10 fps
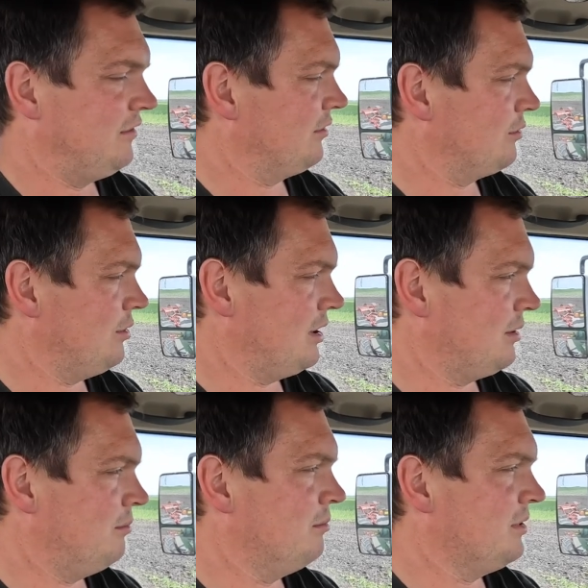
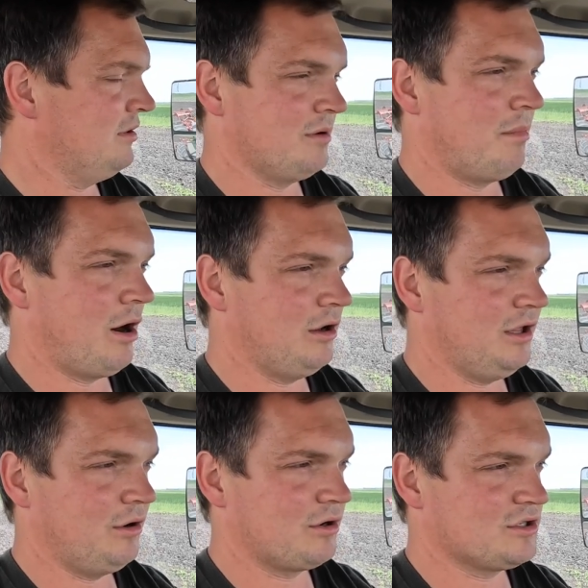to either
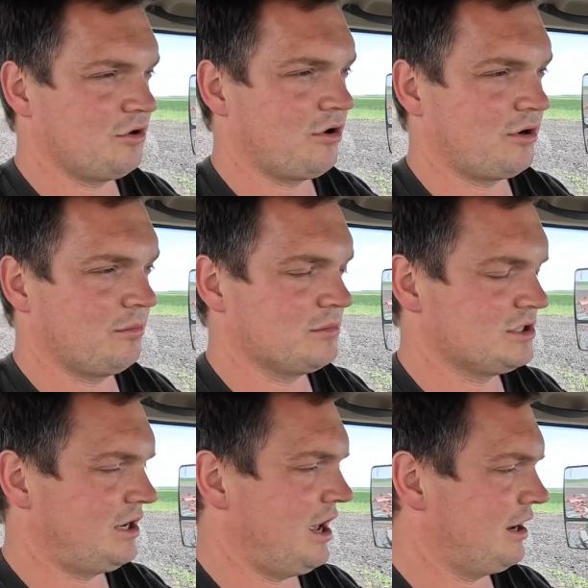barley or sorghum
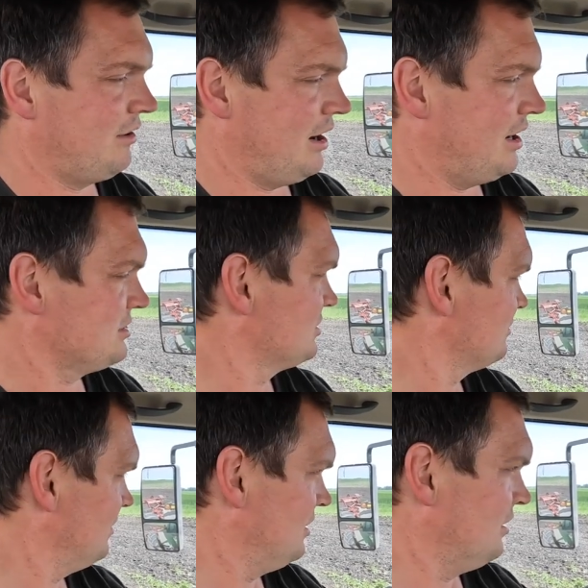sedan grass.
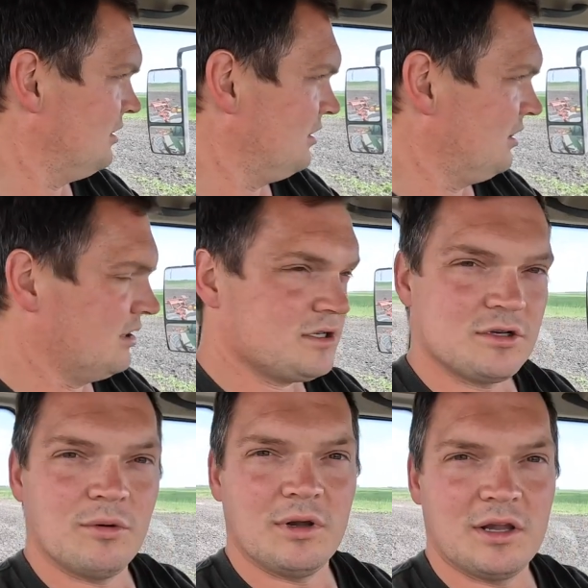
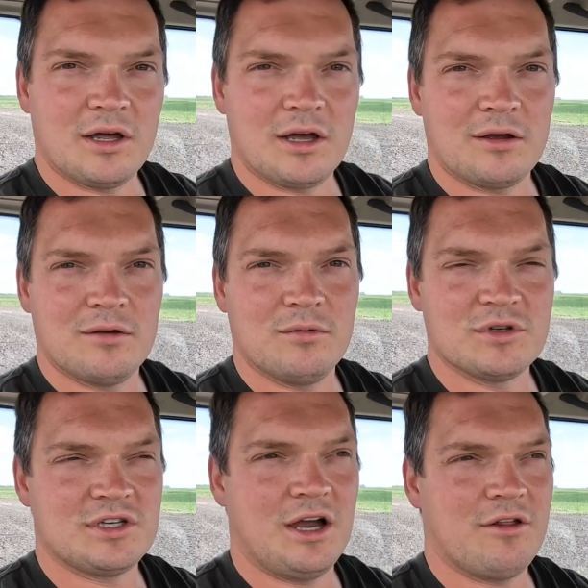So we'll
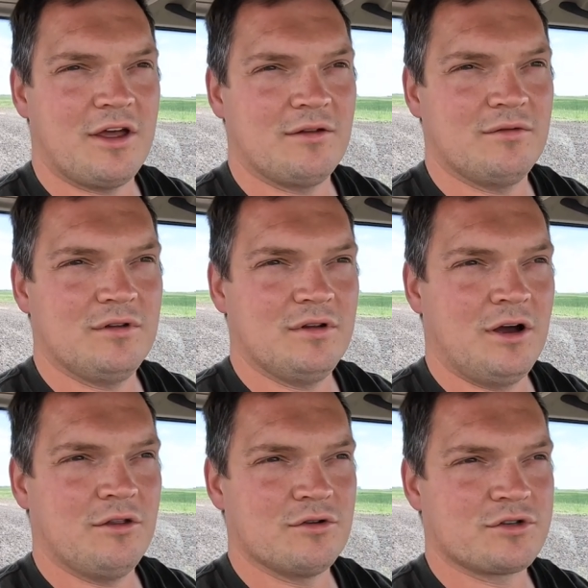see how
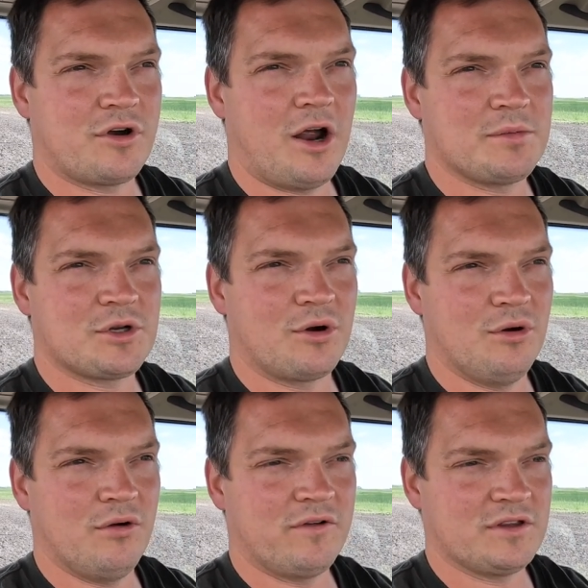those crops
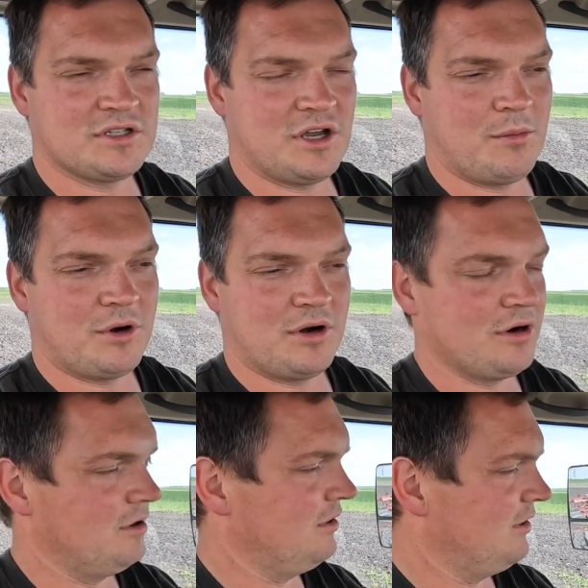grow over the summer.
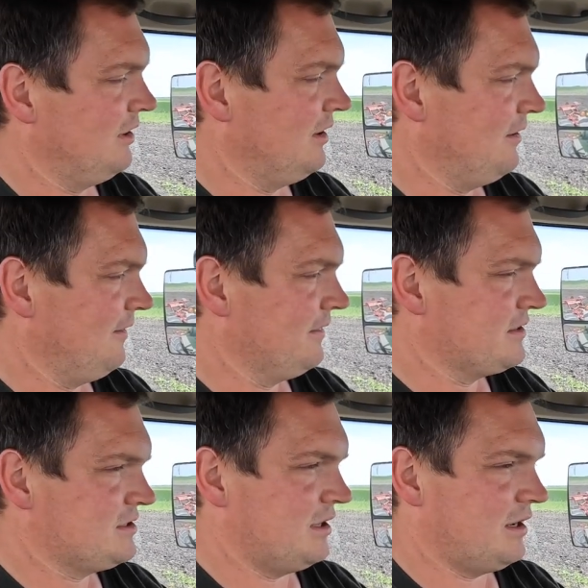
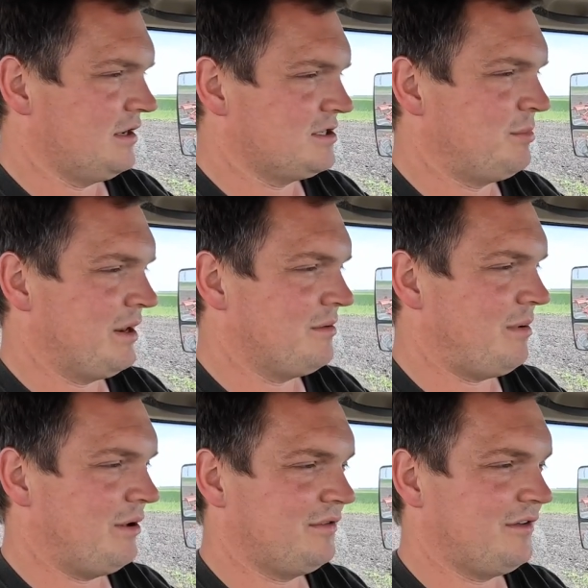It's been
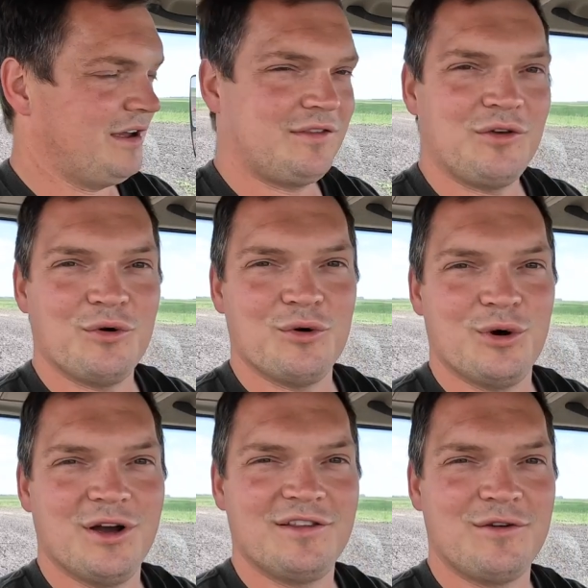about two
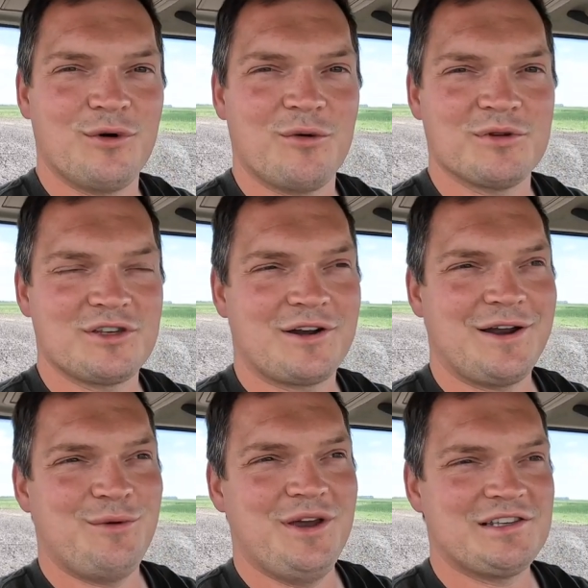almost
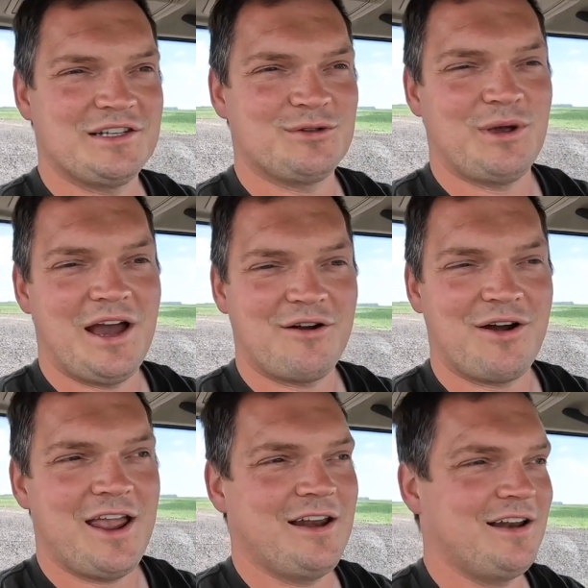3 weeks since we had
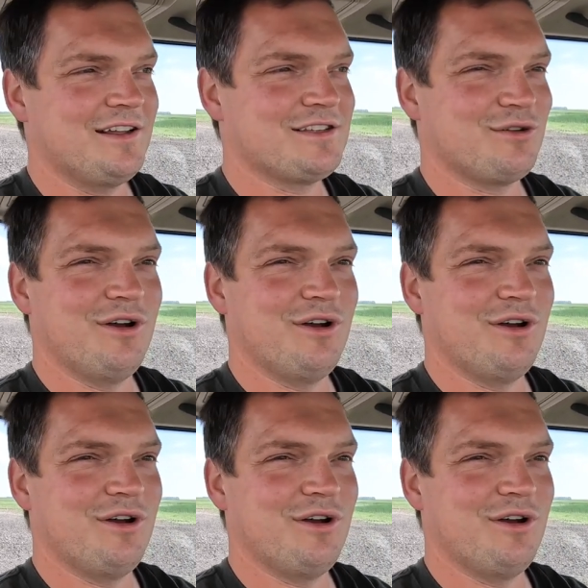rain, and it's